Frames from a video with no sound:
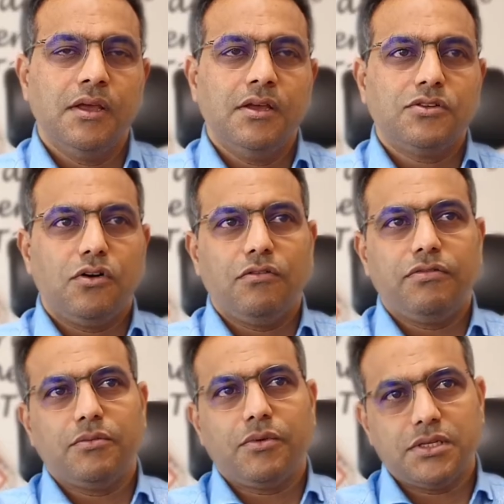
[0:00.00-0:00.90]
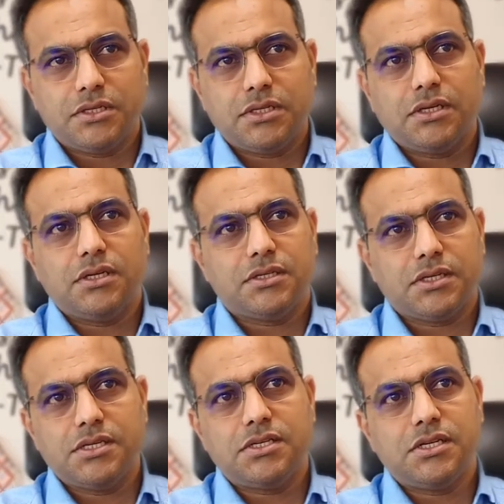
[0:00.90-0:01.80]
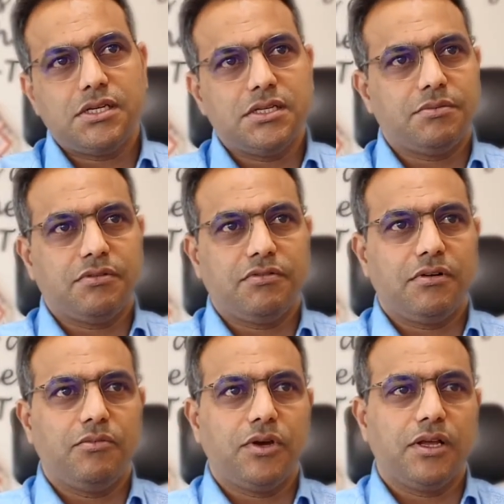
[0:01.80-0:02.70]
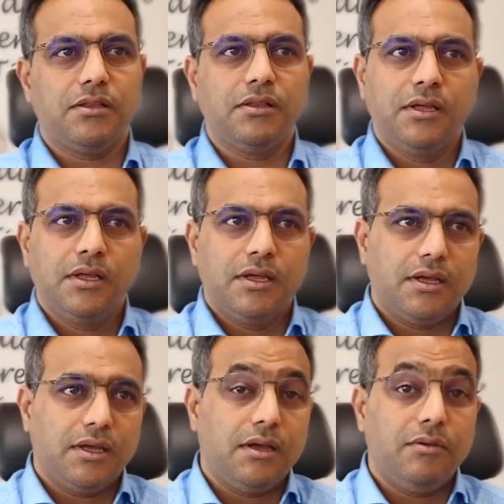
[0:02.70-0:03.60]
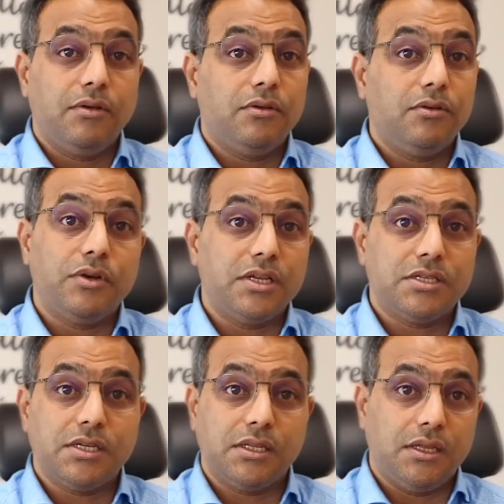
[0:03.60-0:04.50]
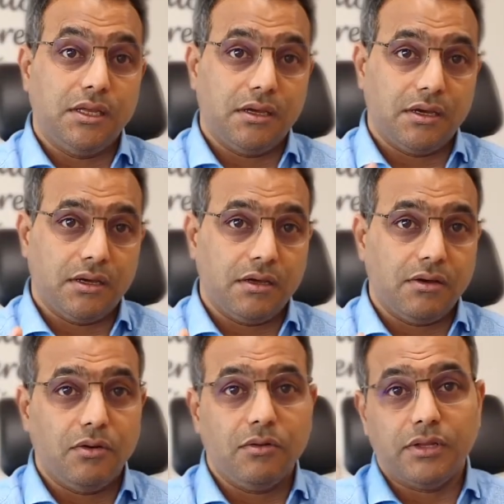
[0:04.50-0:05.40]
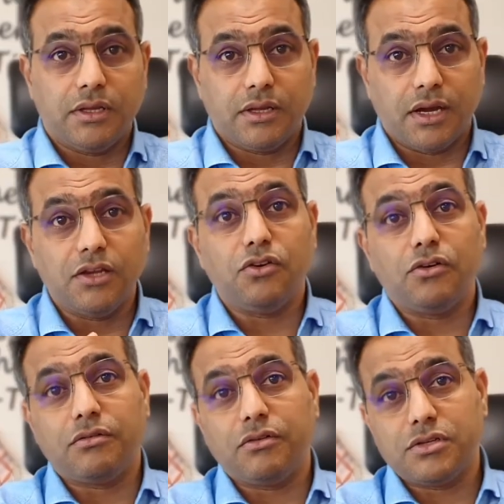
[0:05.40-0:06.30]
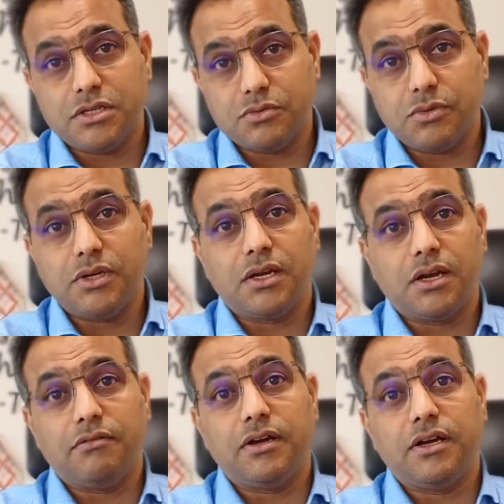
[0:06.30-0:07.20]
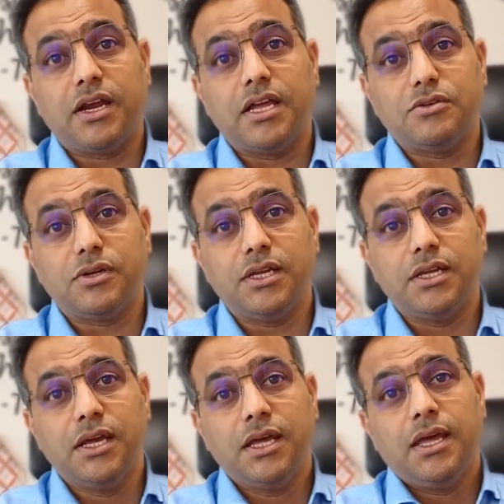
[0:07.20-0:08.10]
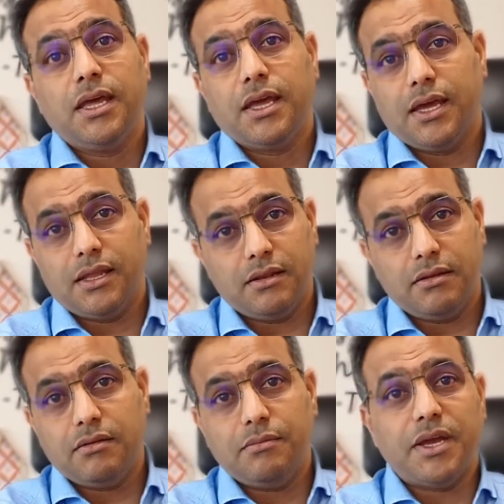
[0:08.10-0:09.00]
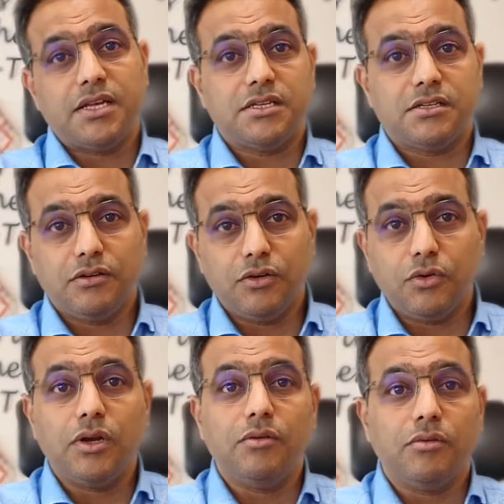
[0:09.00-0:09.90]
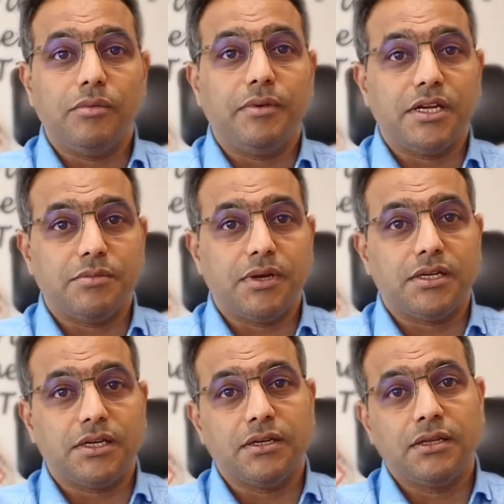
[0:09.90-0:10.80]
So often once the surgery is performed well, you'll notice that all the hydronephrosis would recover gradually and the passage of urine will be much better.